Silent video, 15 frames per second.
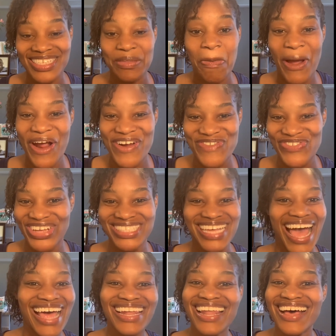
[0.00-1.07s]
perfect.
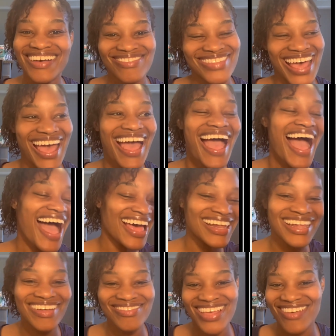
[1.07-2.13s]
I love that. I
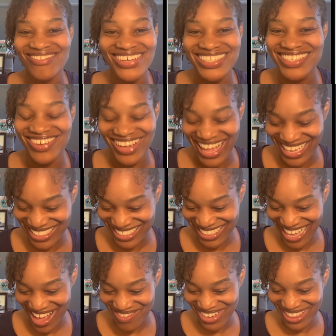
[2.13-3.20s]
love that visual I just
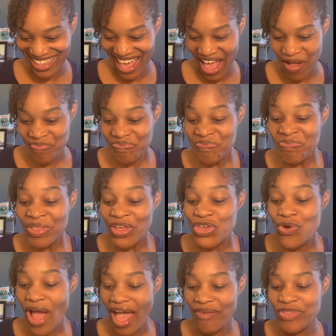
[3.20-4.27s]
have with that. You
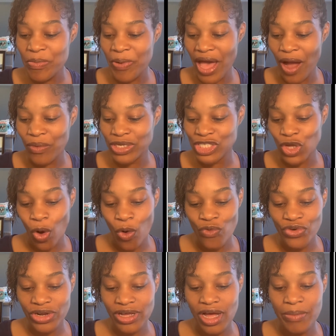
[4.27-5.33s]
have the power to
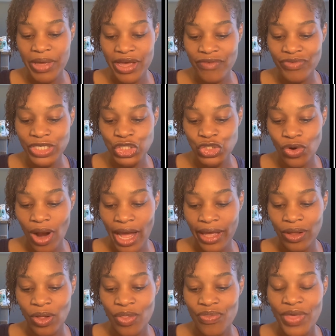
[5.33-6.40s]
overcome every
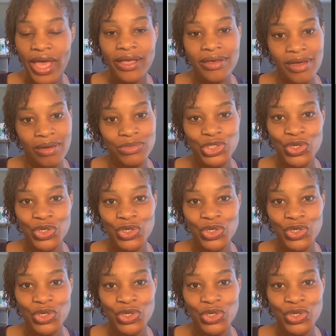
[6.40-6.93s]
trial that comes your